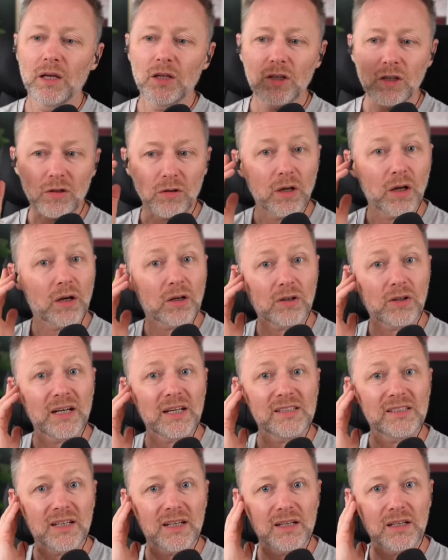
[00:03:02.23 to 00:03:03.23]
You go, oh,
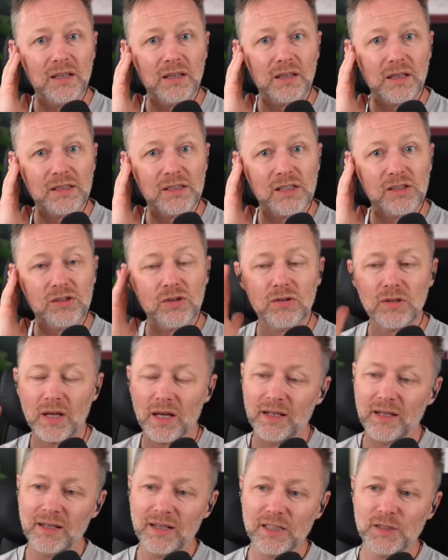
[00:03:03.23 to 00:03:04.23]
Christ, that this is good,
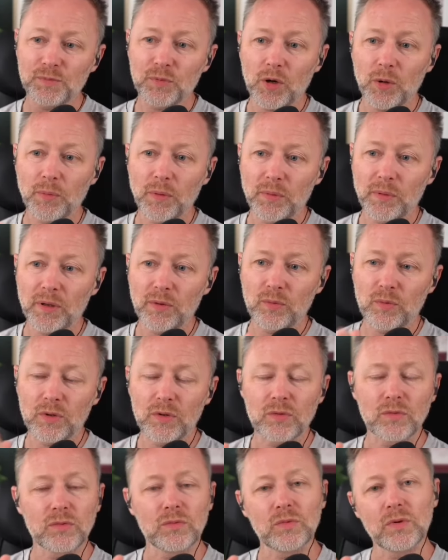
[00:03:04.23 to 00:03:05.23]
and then that's probably
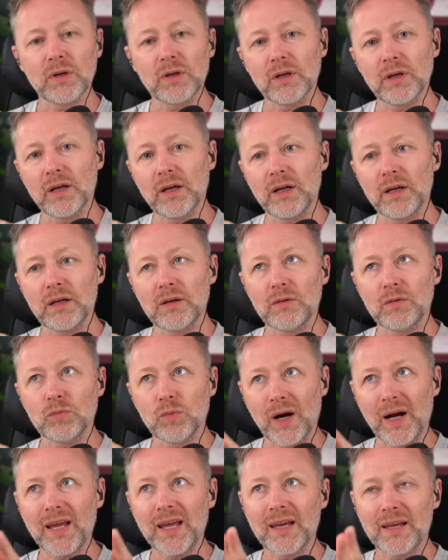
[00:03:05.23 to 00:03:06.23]
what what uh,
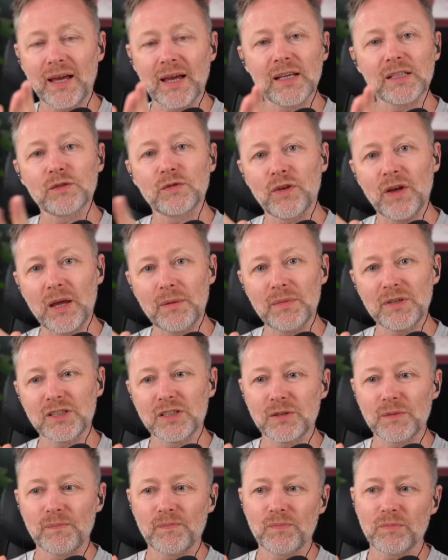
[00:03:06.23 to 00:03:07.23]
why it gets
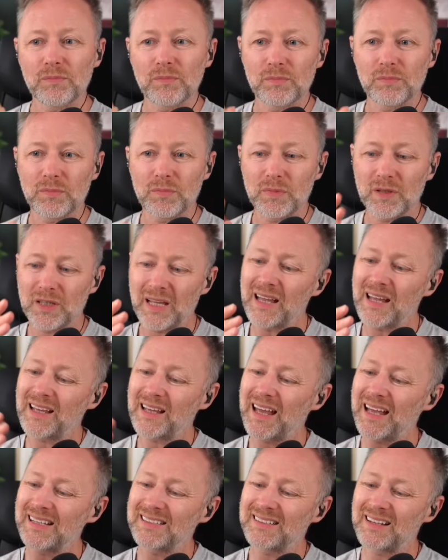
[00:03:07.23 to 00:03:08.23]
famous. It
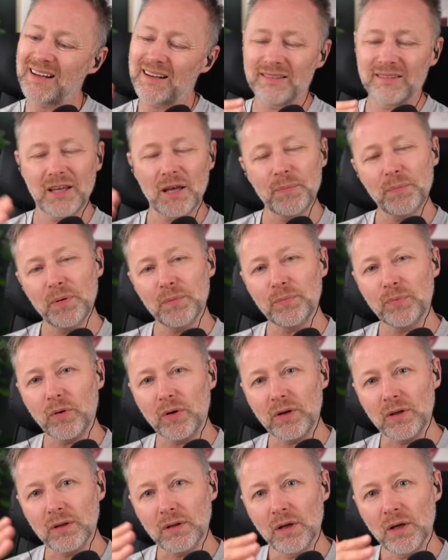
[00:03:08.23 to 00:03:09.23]
gets to that tipping
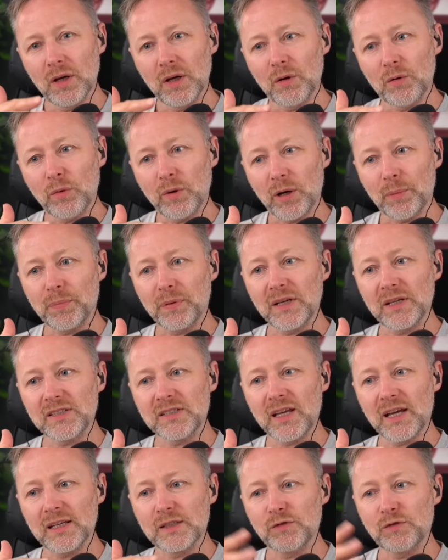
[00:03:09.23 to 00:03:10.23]
point when a place
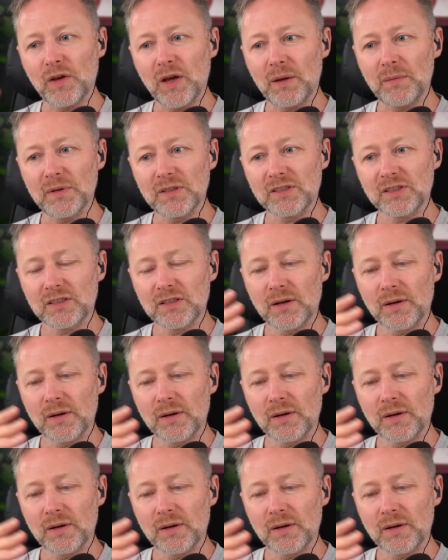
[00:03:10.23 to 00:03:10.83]
gets famous.